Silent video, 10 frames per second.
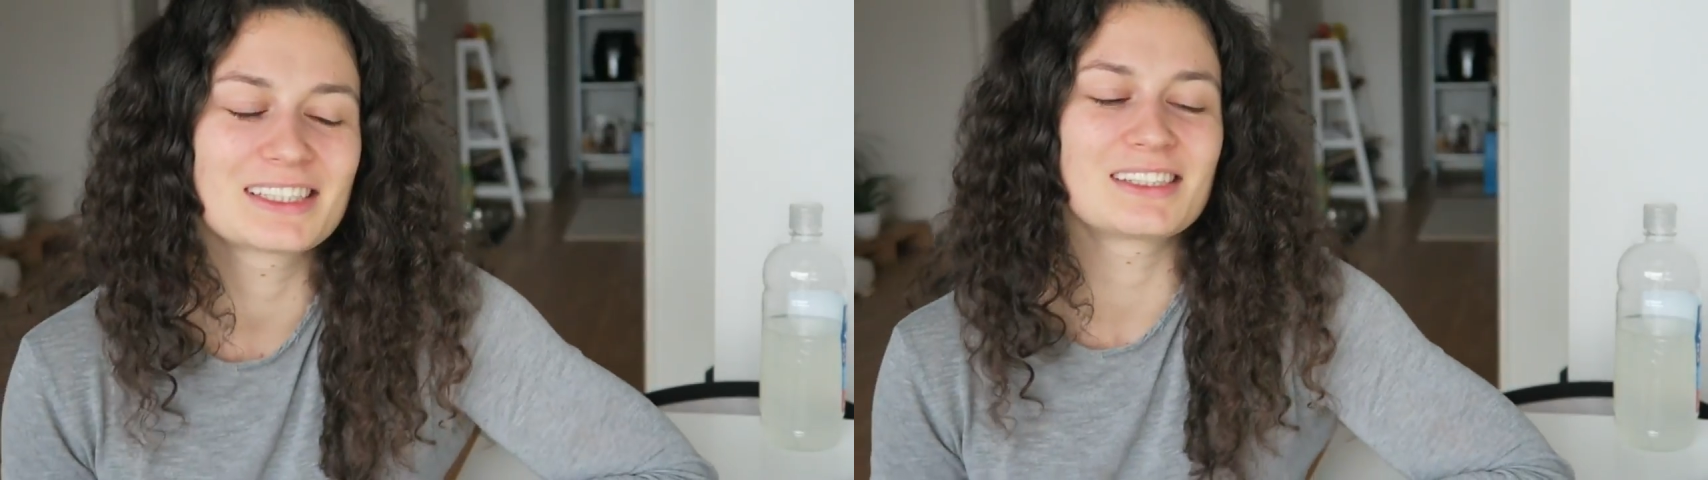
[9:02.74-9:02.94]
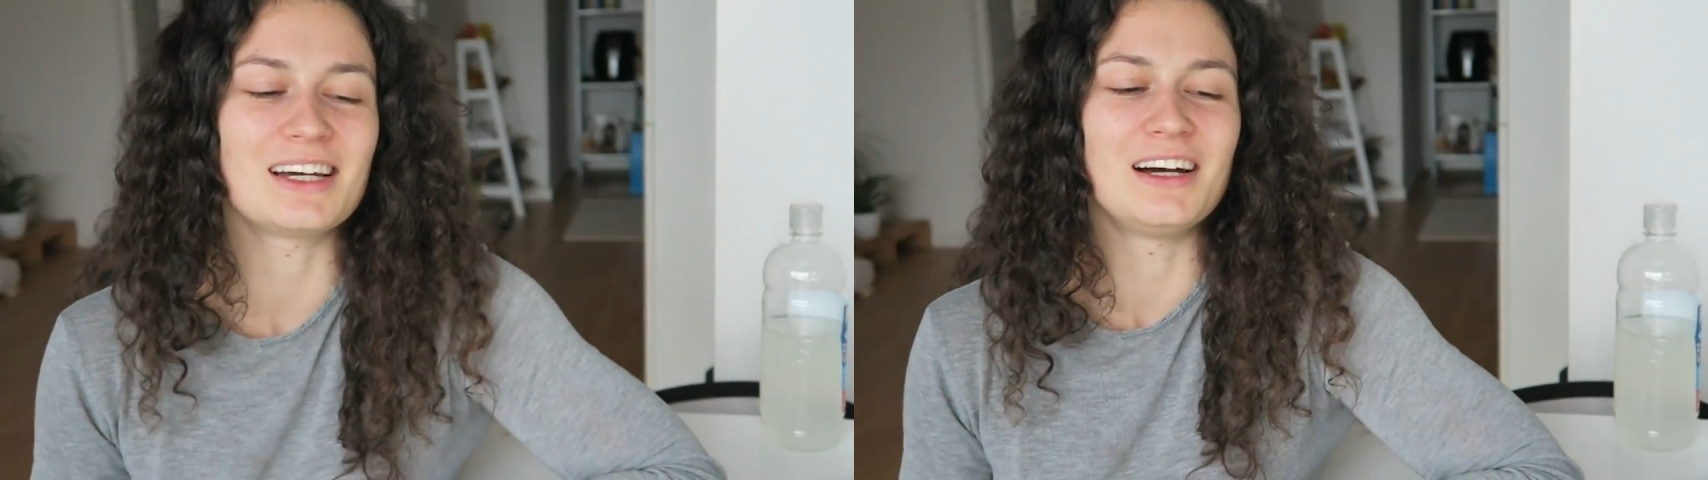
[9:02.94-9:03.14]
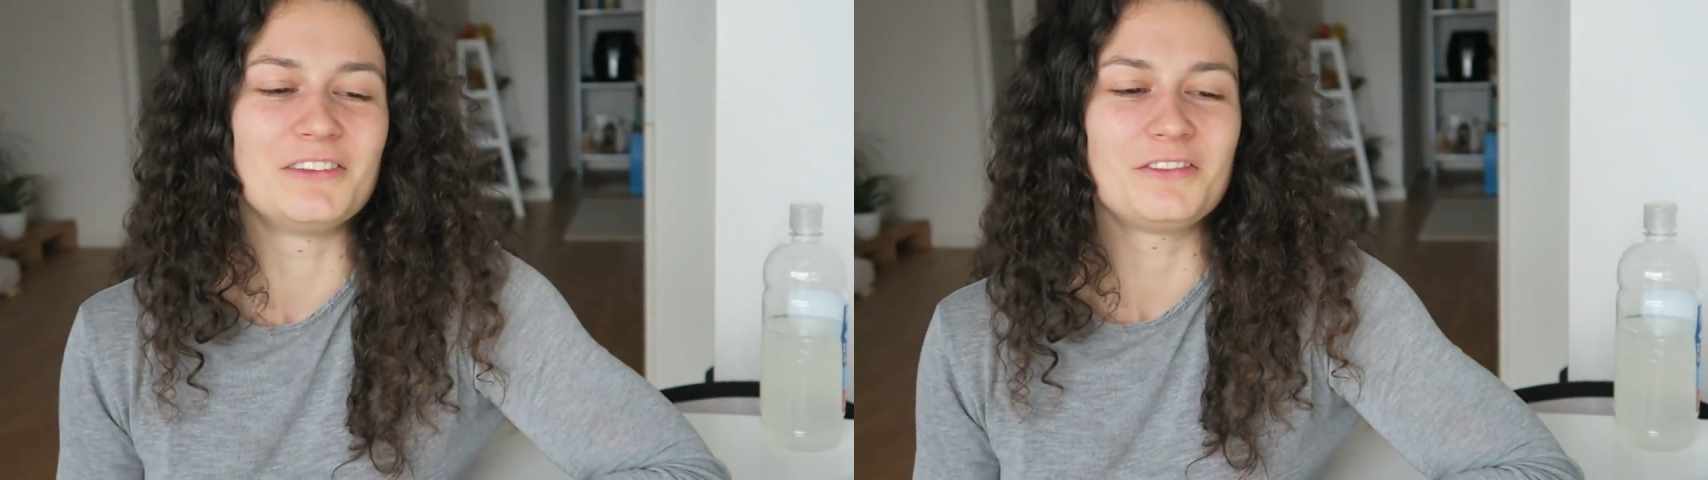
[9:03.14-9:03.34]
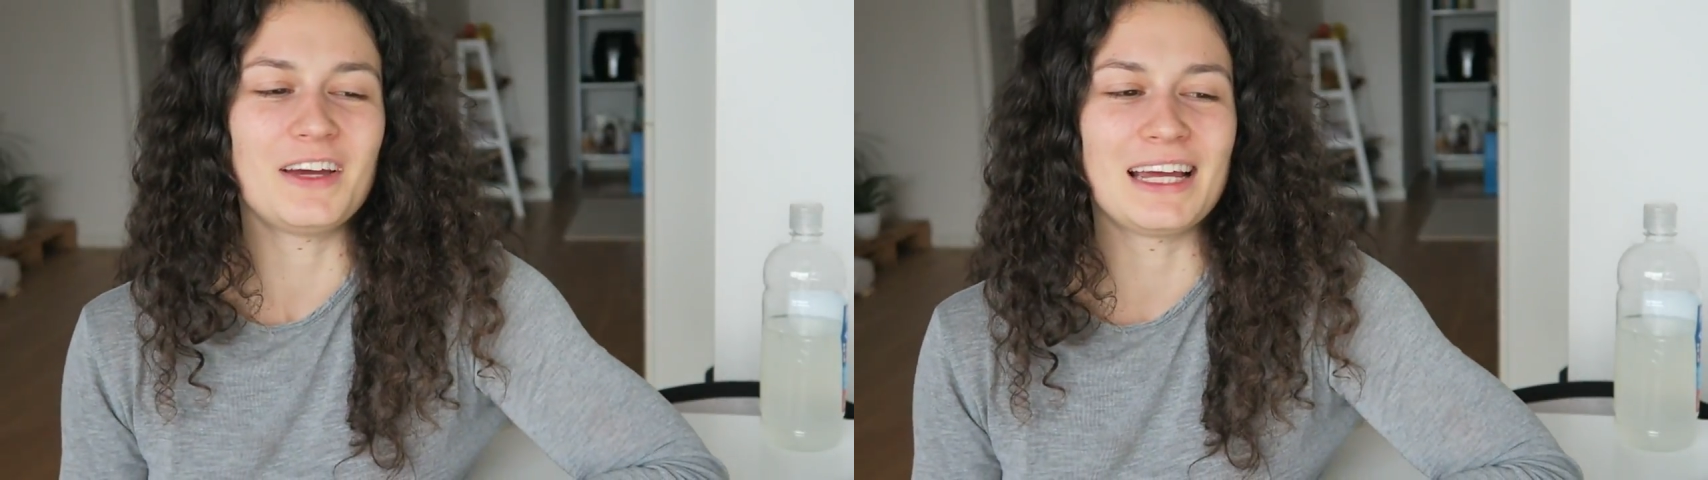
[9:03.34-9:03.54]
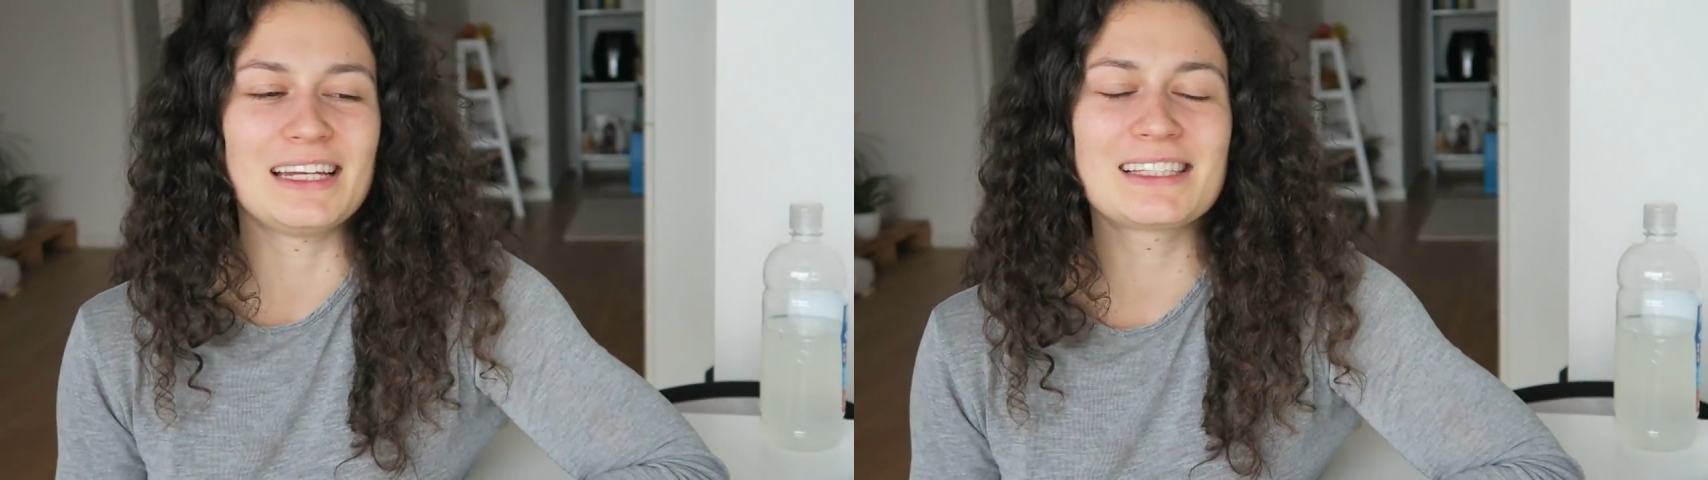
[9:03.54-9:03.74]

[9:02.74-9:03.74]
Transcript: stuff, and